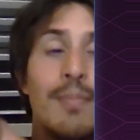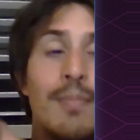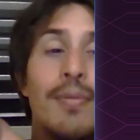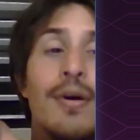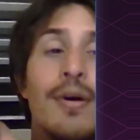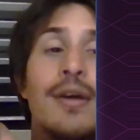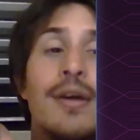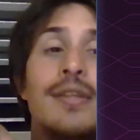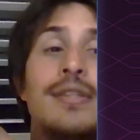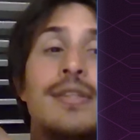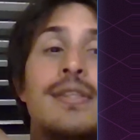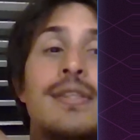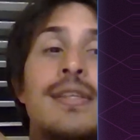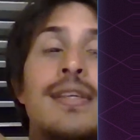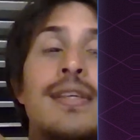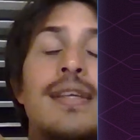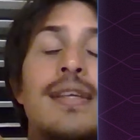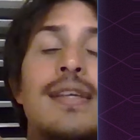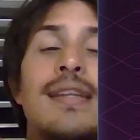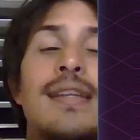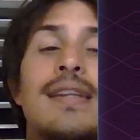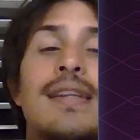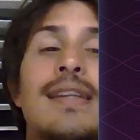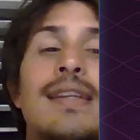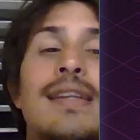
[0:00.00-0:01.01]
But
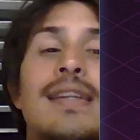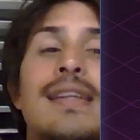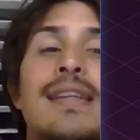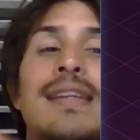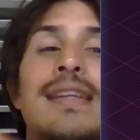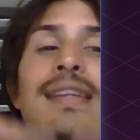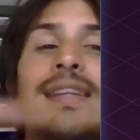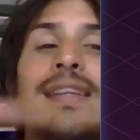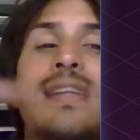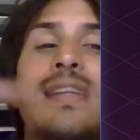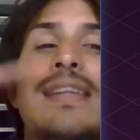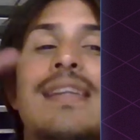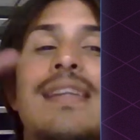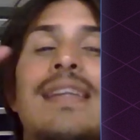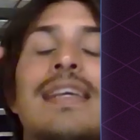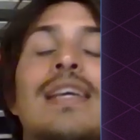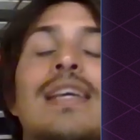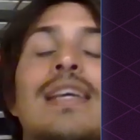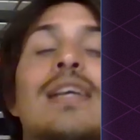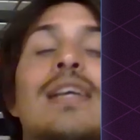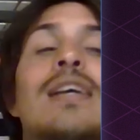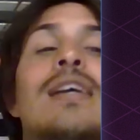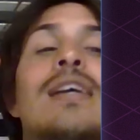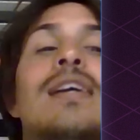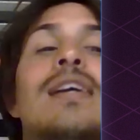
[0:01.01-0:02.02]

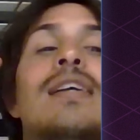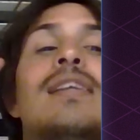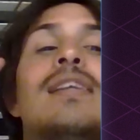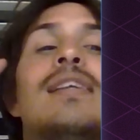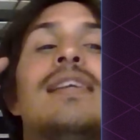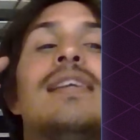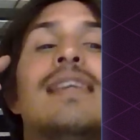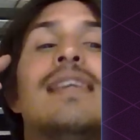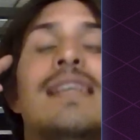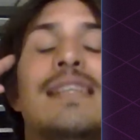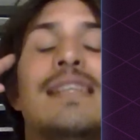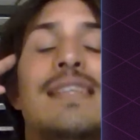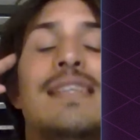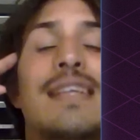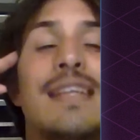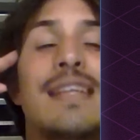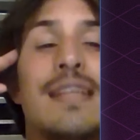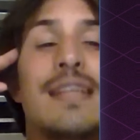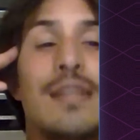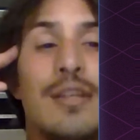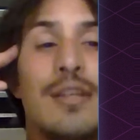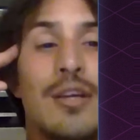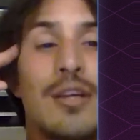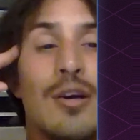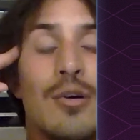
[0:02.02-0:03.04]
he
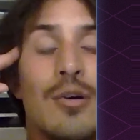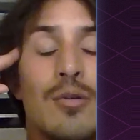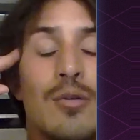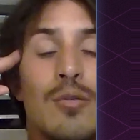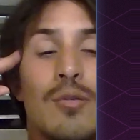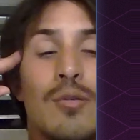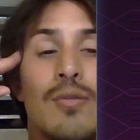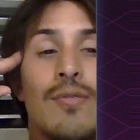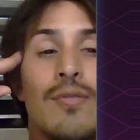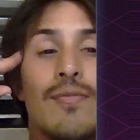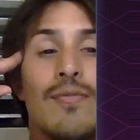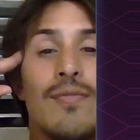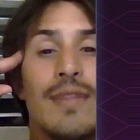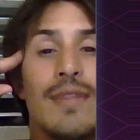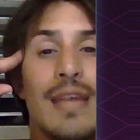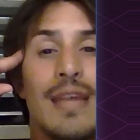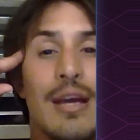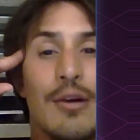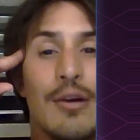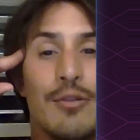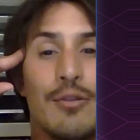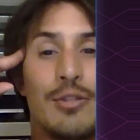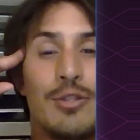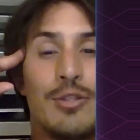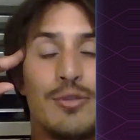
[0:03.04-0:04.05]
didn't know
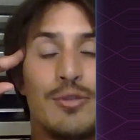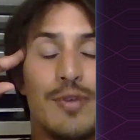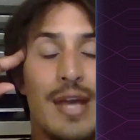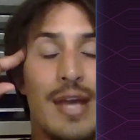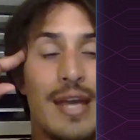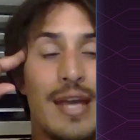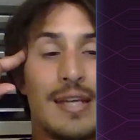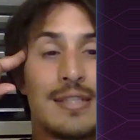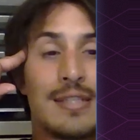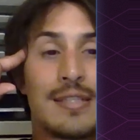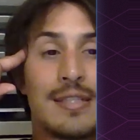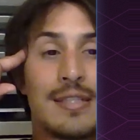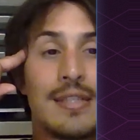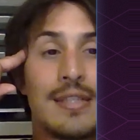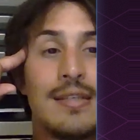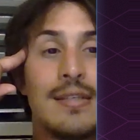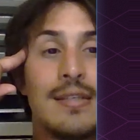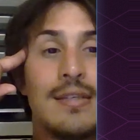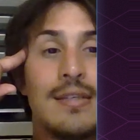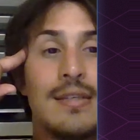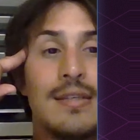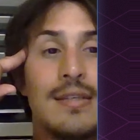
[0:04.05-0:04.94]
how to exit.